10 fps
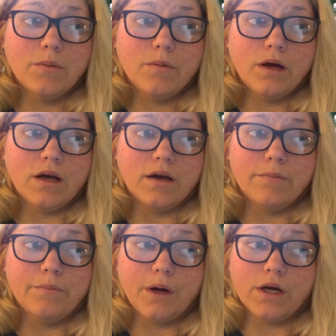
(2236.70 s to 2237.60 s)
uh,
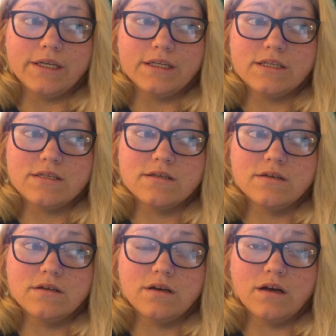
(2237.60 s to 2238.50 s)
bodies
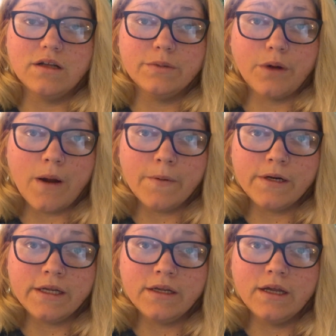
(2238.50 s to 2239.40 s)
on the
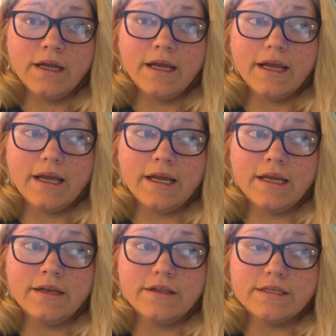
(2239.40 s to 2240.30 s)
property
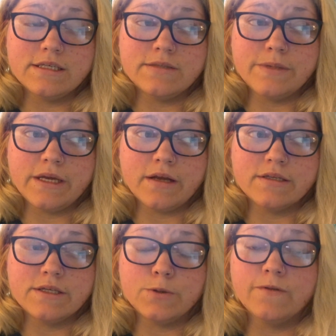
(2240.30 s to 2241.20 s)
and this is
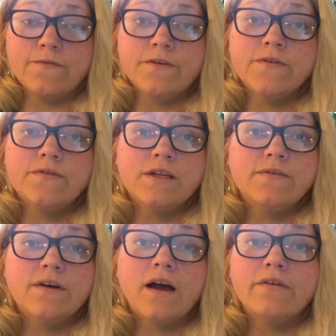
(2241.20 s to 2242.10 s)
because there was
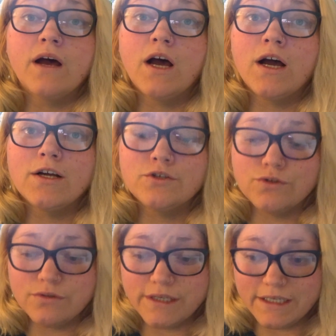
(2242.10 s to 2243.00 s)

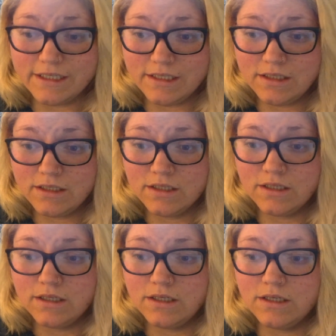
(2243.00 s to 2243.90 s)
5500
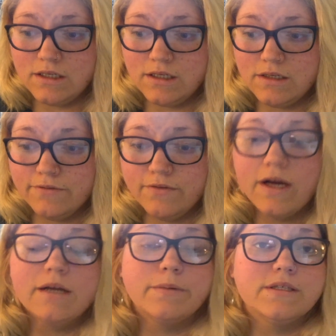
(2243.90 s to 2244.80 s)

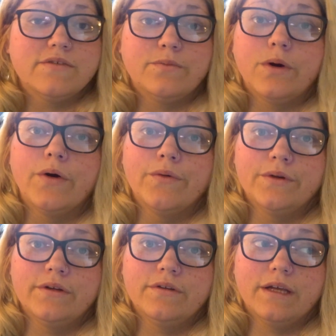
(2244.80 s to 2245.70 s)
fragments of bone
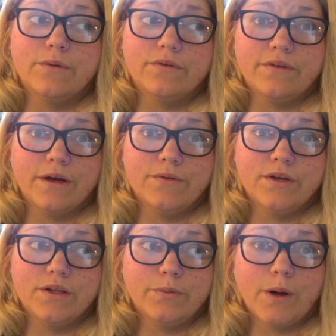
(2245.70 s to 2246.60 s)
that were found
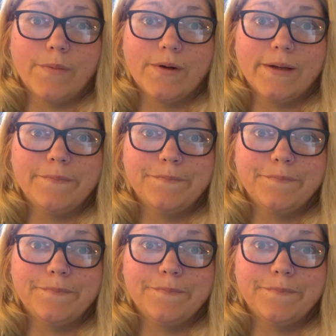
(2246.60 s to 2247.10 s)
on the property